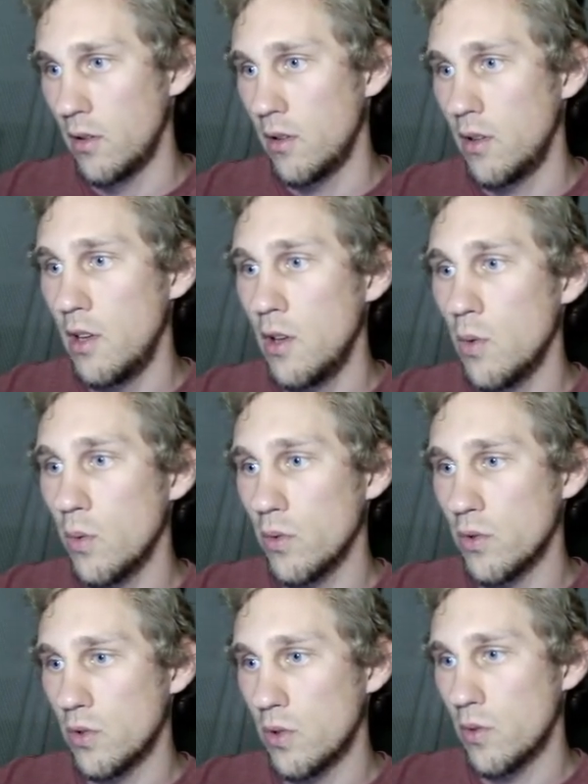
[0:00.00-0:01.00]

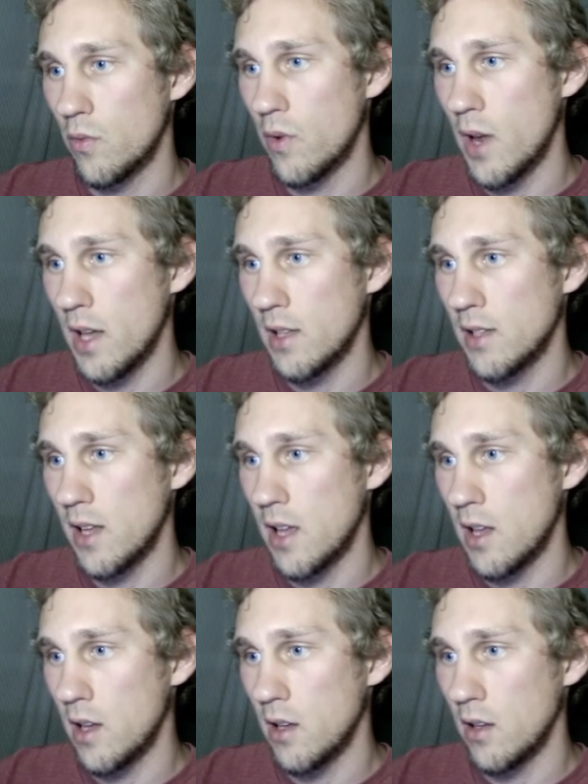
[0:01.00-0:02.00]
equals
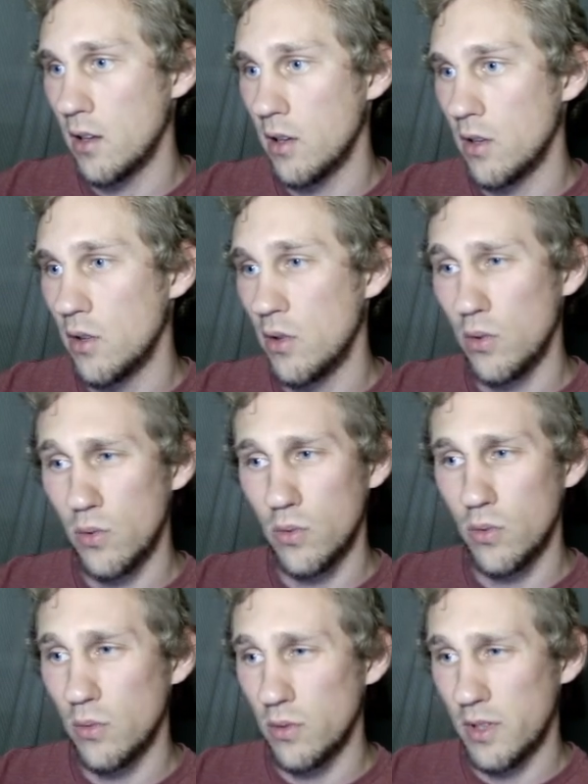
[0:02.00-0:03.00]

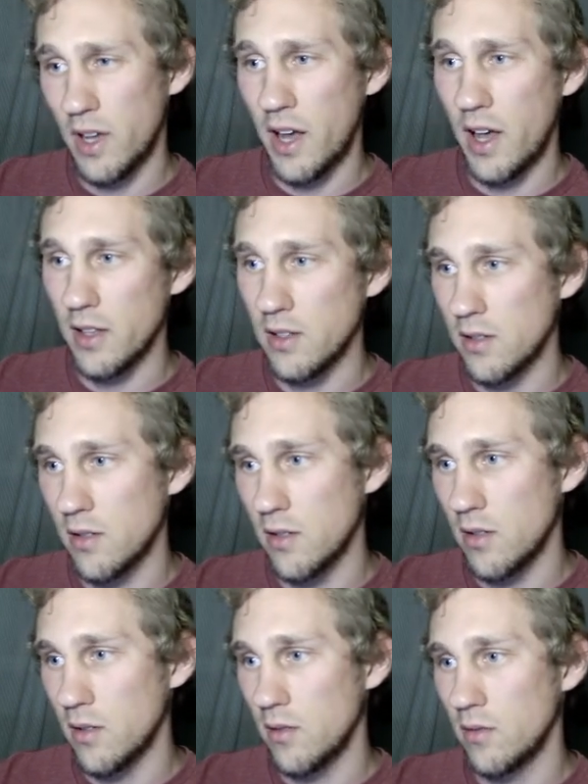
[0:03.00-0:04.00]
rectangle dot
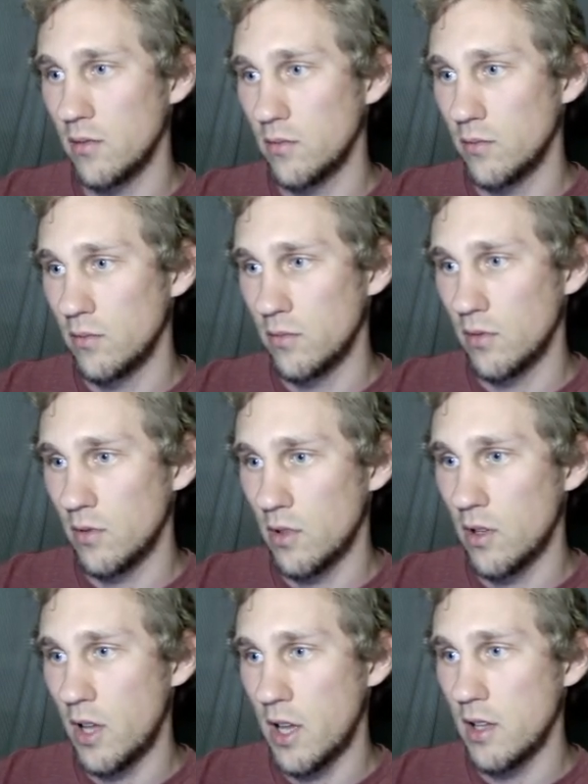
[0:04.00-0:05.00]

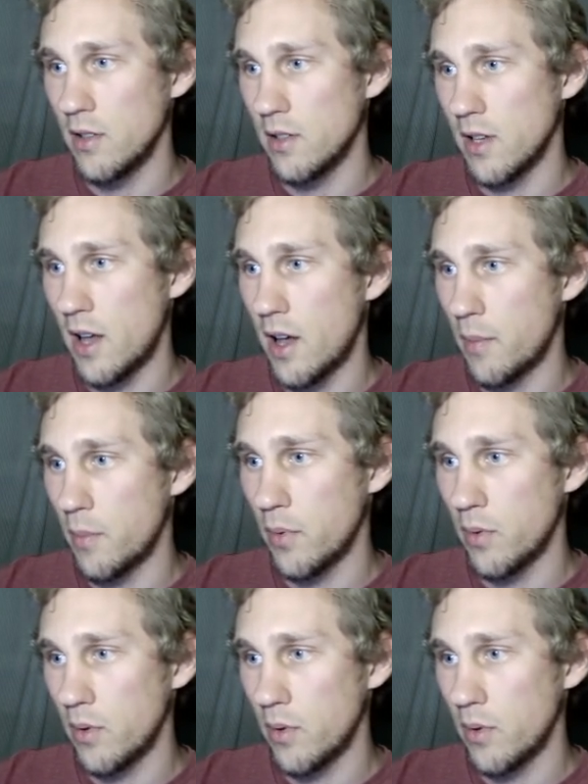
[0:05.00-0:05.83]
client top